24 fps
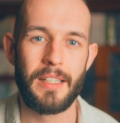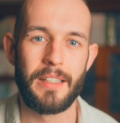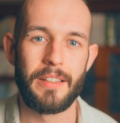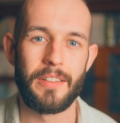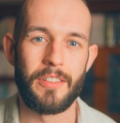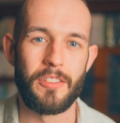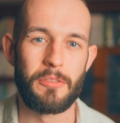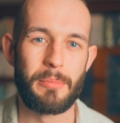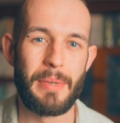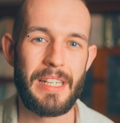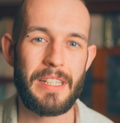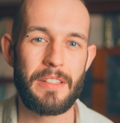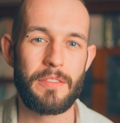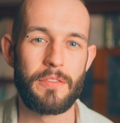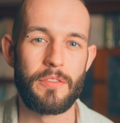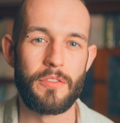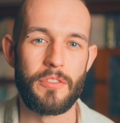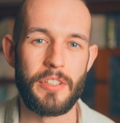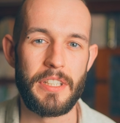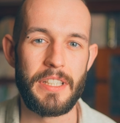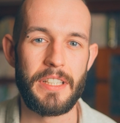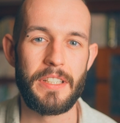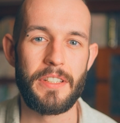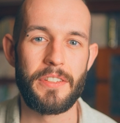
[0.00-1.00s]
There are many
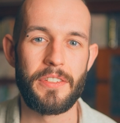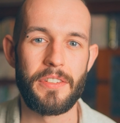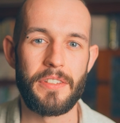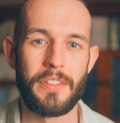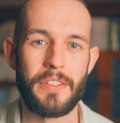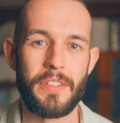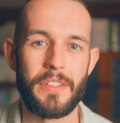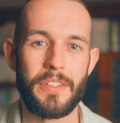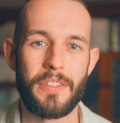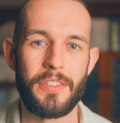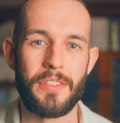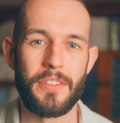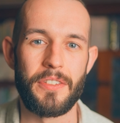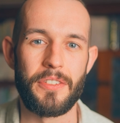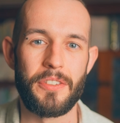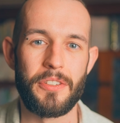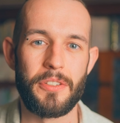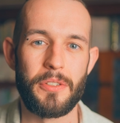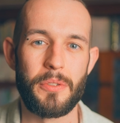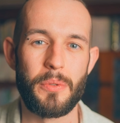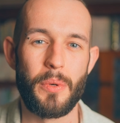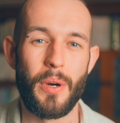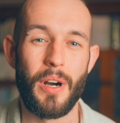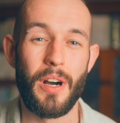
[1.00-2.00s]
reasons to
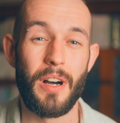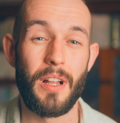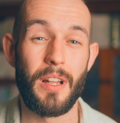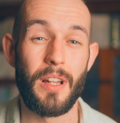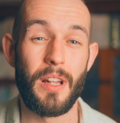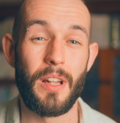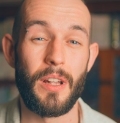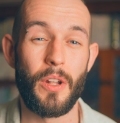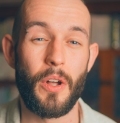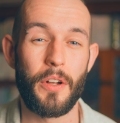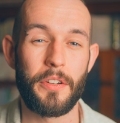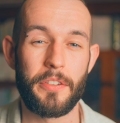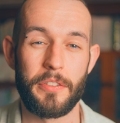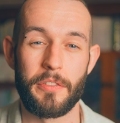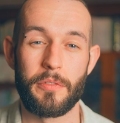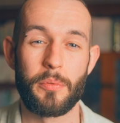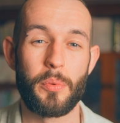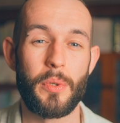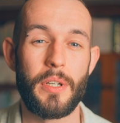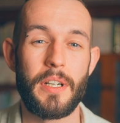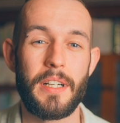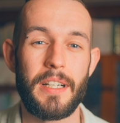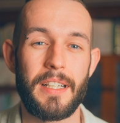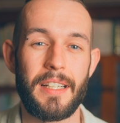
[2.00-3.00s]
do a lot of
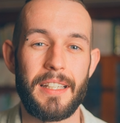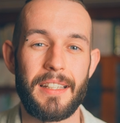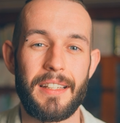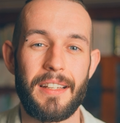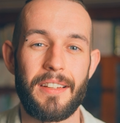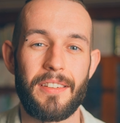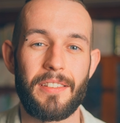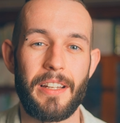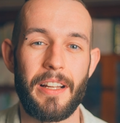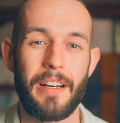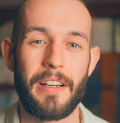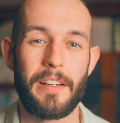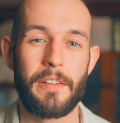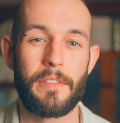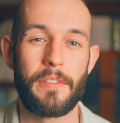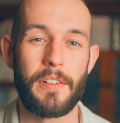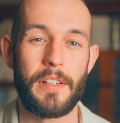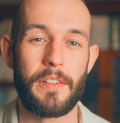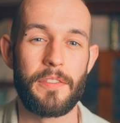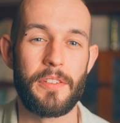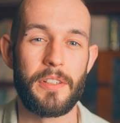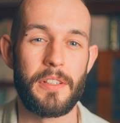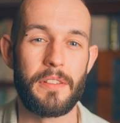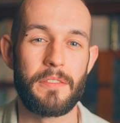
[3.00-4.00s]
work in this life,
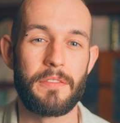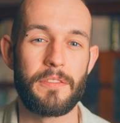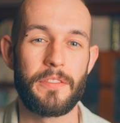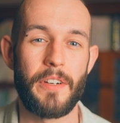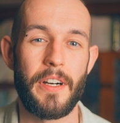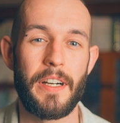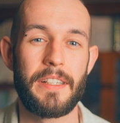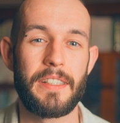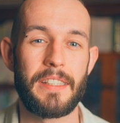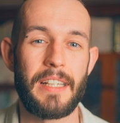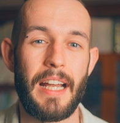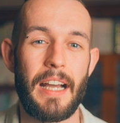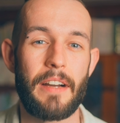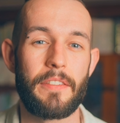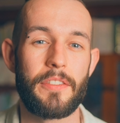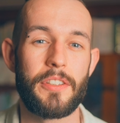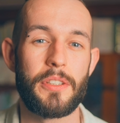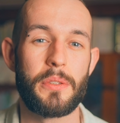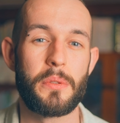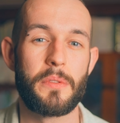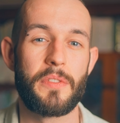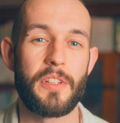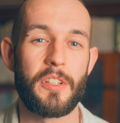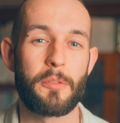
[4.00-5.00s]
and if you can find an
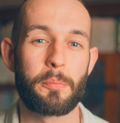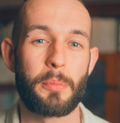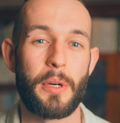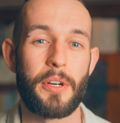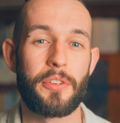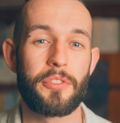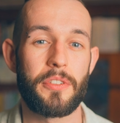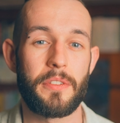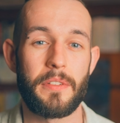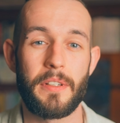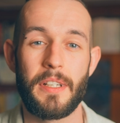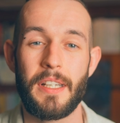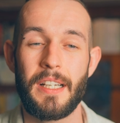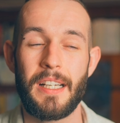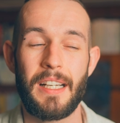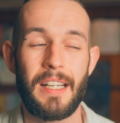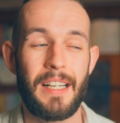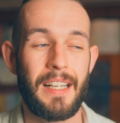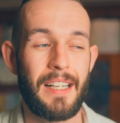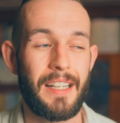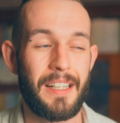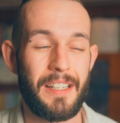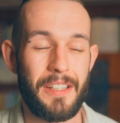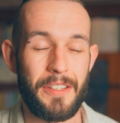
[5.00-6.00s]
avenue of expression,
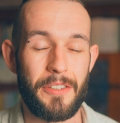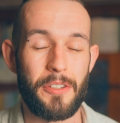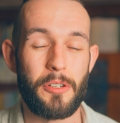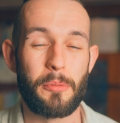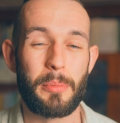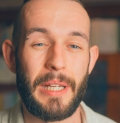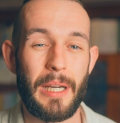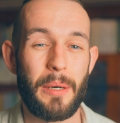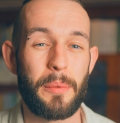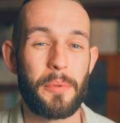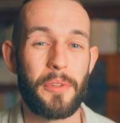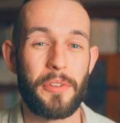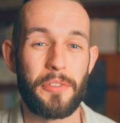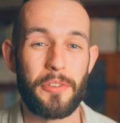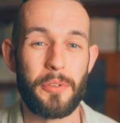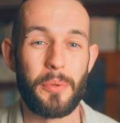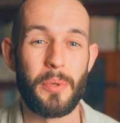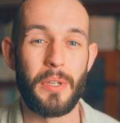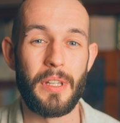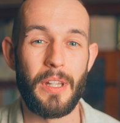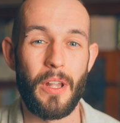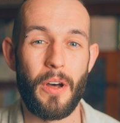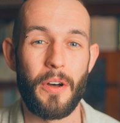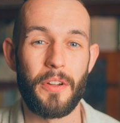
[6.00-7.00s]
you'll be able to
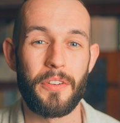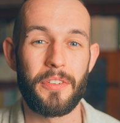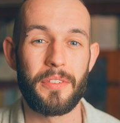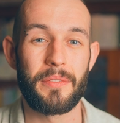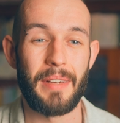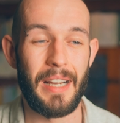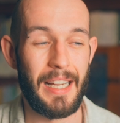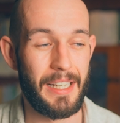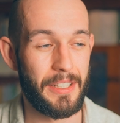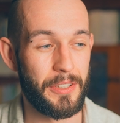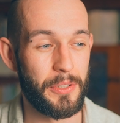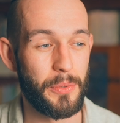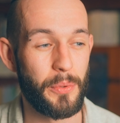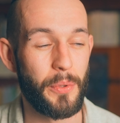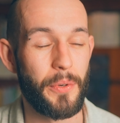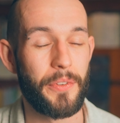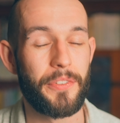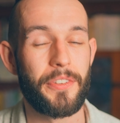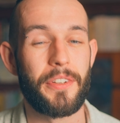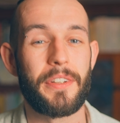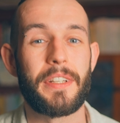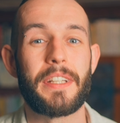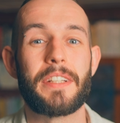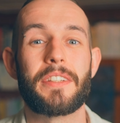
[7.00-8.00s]
do a lot. And you
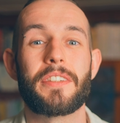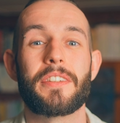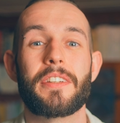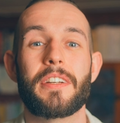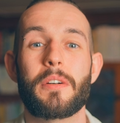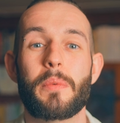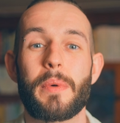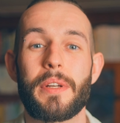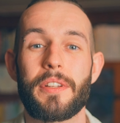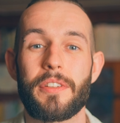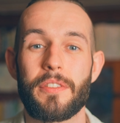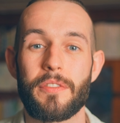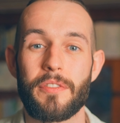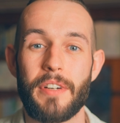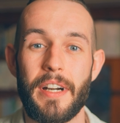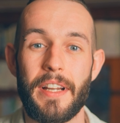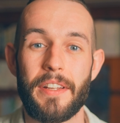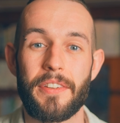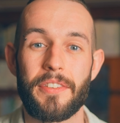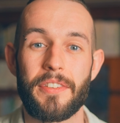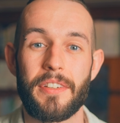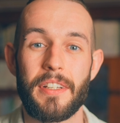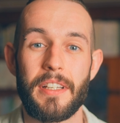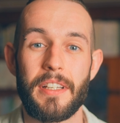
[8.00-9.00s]
also need to know when to rest.